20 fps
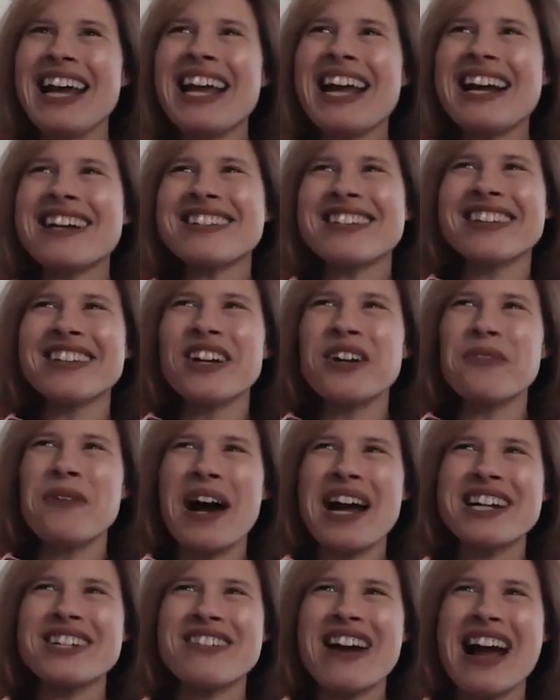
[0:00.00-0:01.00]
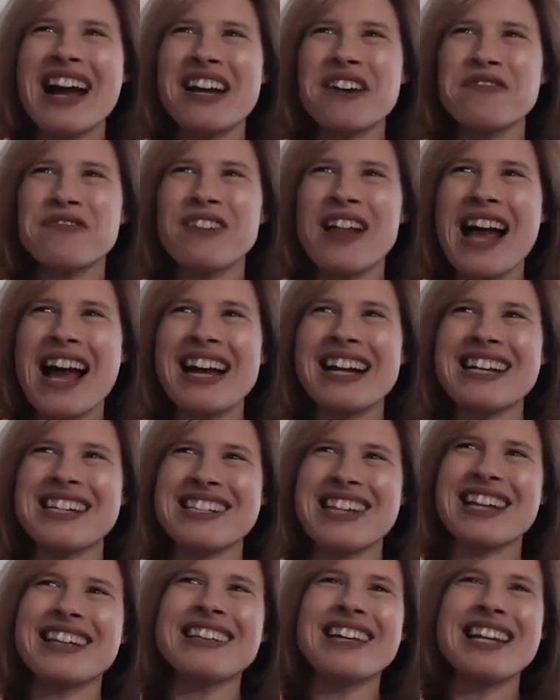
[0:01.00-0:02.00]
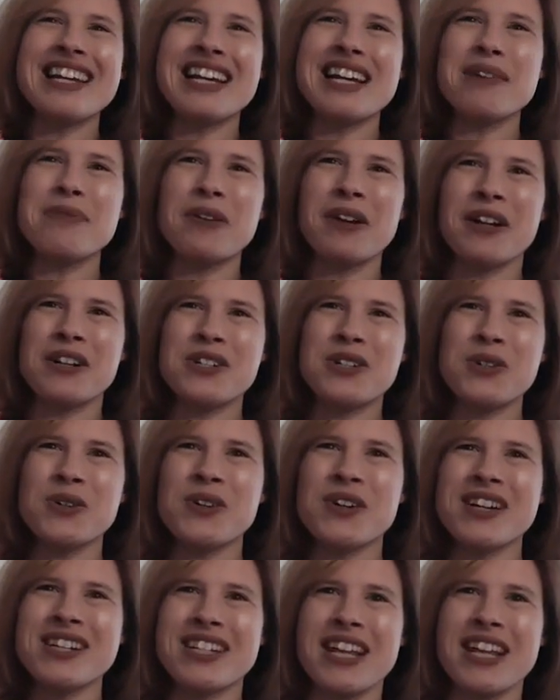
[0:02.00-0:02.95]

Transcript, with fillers: He has a little white dragon flag and he's like leading him on a tour.